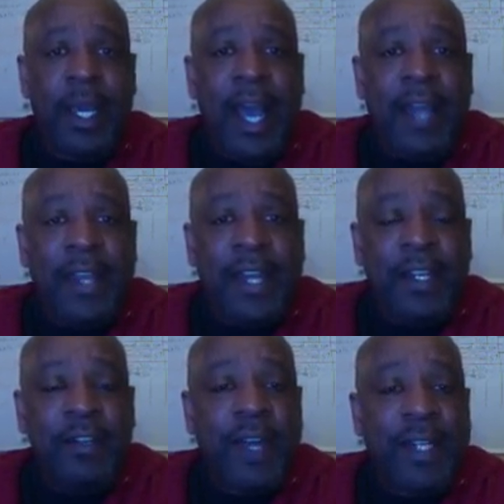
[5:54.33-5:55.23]
And then
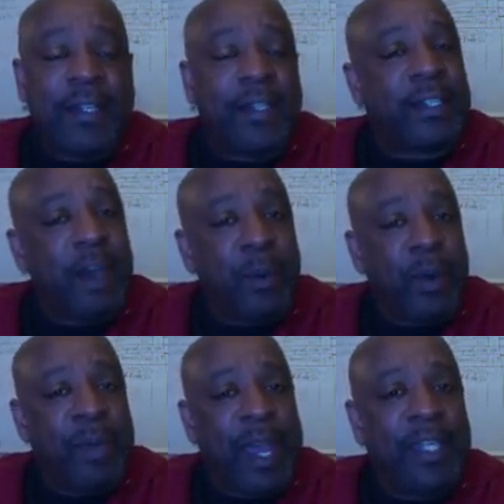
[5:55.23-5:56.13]
you get to the summary
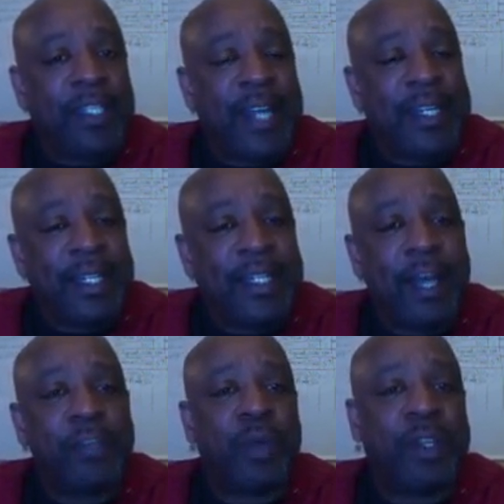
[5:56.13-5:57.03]
page that
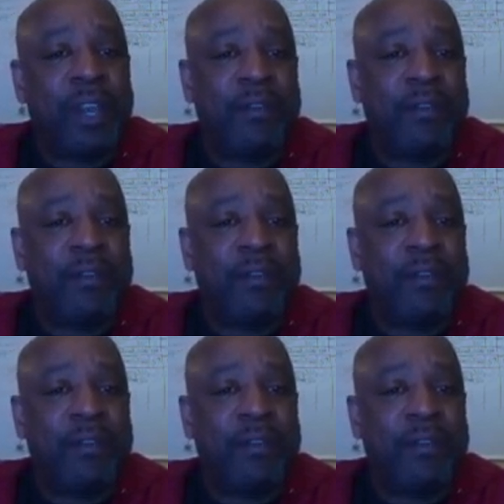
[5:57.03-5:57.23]
details what they've